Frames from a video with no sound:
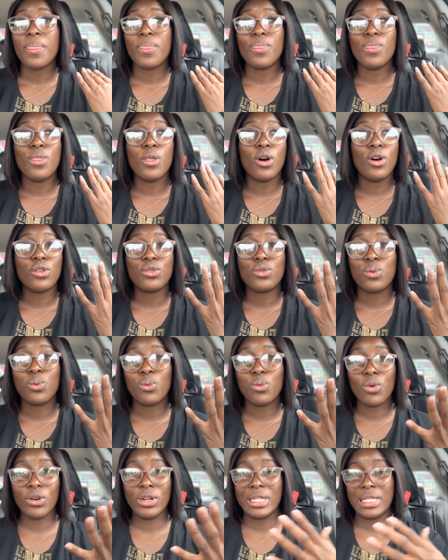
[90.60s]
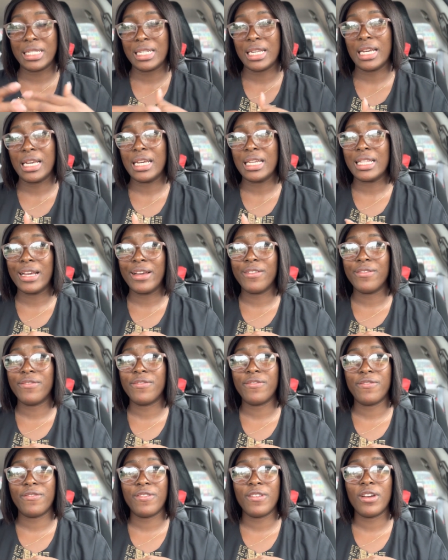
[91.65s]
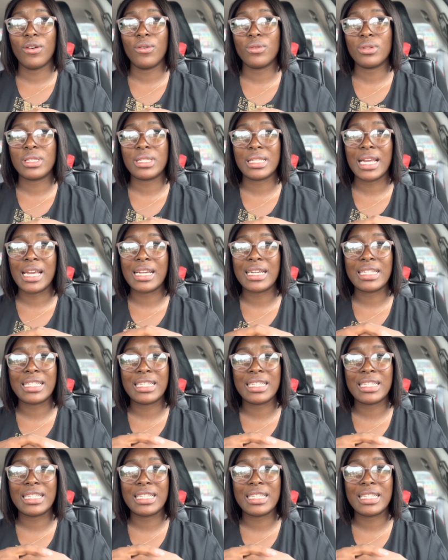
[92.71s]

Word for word: not wanted i felt like